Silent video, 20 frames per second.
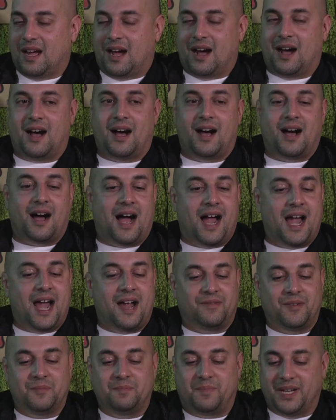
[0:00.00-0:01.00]
I
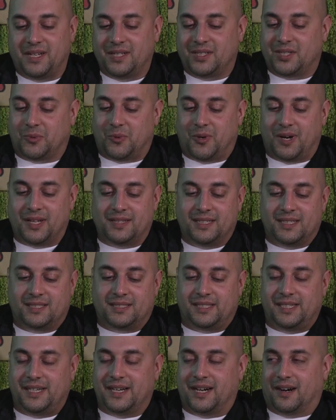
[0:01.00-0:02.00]
haven't been to one
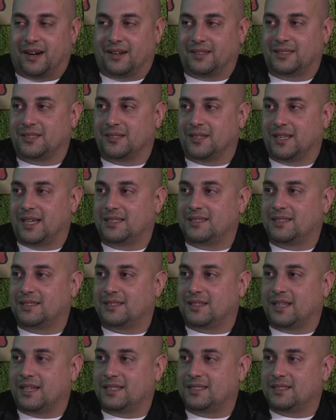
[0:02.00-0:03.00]
this year, so
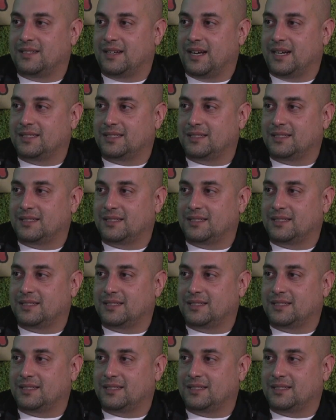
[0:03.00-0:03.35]
that's next